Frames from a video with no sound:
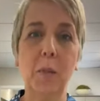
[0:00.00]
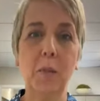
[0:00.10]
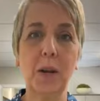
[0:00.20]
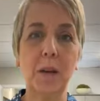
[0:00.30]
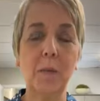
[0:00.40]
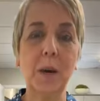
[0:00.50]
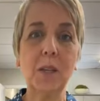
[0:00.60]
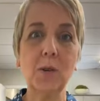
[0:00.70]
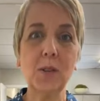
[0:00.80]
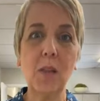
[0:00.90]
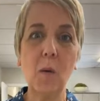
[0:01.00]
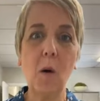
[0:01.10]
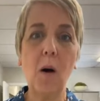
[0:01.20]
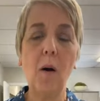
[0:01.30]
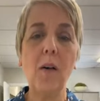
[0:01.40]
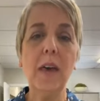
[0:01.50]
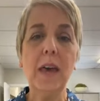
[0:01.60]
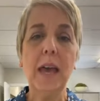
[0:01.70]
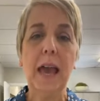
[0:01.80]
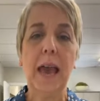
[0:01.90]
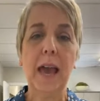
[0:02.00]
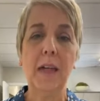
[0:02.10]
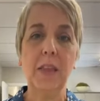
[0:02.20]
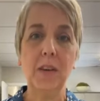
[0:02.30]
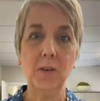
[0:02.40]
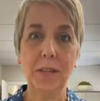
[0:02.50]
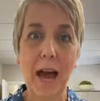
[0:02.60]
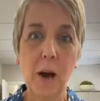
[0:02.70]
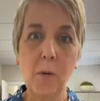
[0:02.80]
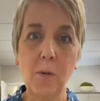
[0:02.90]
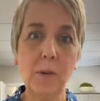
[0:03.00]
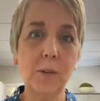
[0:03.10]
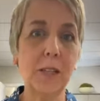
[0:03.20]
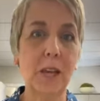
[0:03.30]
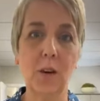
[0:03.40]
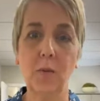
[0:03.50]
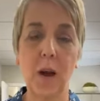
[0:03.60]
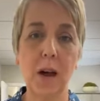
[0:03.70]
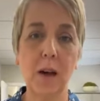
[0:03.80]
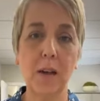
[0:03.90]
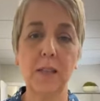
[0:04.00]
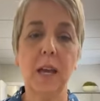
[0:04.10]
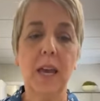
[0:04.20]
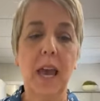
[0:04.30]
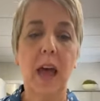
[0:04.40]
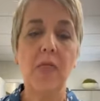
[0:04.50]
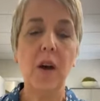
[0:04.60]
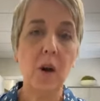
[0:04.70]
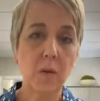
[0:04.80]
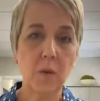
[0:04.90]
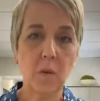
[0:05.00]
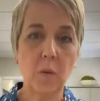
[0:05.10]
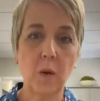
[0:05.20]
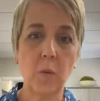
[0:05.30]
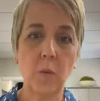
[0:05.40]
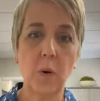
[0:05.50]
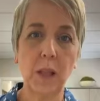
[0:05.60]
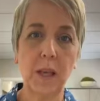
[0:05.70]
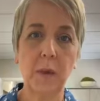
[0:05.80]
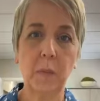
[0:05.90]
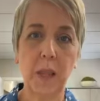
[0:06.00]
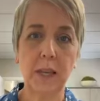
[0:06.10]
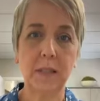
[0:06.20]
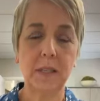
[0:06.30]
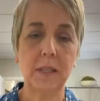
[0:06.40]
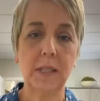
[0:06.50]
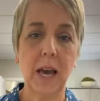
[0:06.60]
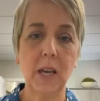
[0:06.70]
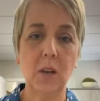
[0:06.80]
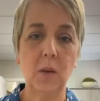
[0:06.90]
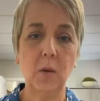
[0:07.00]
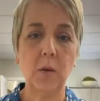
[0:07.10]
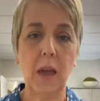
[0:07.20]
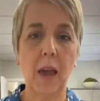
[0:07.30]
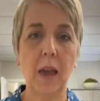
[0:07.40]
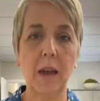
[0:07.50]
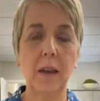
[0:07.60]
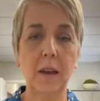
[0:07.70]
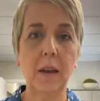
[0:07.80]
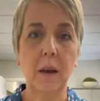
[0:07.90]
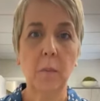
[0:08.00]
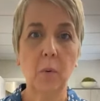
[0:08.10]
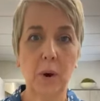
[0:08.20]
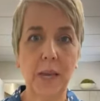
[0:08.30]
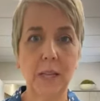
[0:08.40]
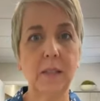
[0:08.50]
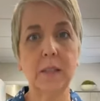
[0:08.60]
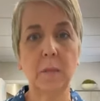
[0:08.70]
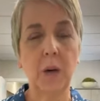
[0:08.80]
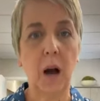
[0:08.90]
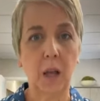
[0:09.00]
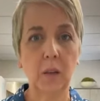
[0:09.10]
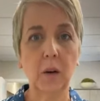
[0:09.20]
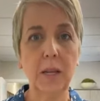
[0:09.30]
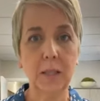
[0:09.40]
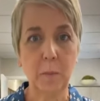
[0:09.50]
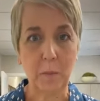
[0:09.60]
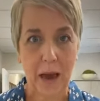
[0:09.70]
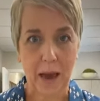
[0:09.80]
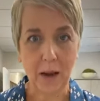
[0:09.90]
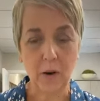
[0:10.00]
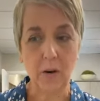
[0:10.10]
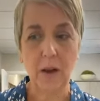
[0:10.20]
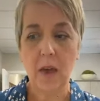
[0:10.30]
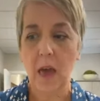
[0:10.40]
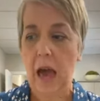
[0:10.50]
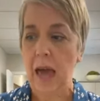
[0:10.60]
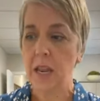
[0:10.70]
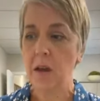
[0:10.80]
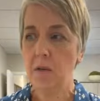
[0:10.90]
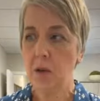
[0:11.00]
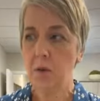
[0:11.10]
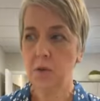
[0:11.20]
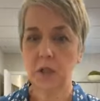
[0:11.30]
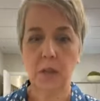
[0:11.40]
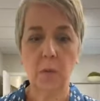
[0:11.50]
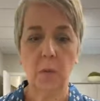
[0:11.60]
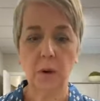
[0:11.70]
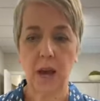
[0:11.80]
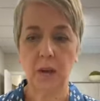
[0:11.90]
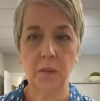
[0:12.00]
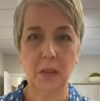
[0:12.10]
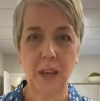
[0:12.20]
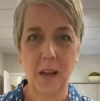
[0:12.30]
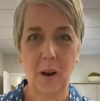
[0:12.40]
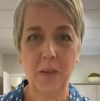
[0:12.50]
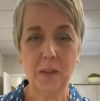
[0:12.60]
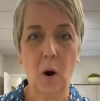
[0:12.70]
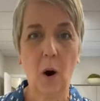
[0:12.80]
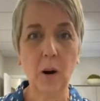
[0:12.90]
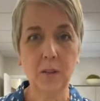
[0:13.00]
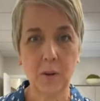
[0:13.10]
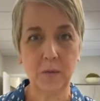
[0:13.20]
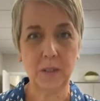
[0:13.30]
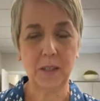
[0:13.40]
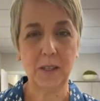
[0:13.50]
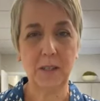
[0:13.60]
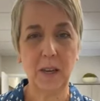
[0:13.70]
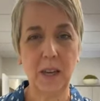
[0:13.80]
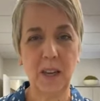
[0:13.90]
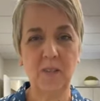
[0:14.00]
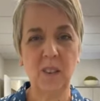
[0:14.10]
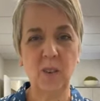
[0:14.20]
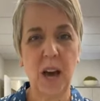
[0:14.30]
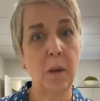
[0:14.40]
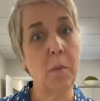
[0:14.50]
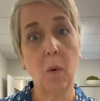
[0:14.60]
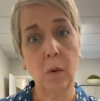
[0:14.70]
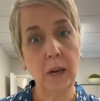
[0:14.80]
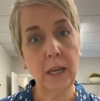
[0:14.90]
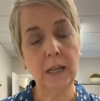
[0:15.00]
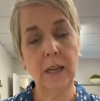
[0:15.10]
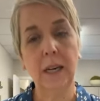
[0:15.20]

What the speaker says: pretty pictures on the wall, and then your towels and your rugs. And those are really the places that you can bring in some color and some pattern. I know usually when we're kind of looking at all these hard surfaces, they feel kind of boring,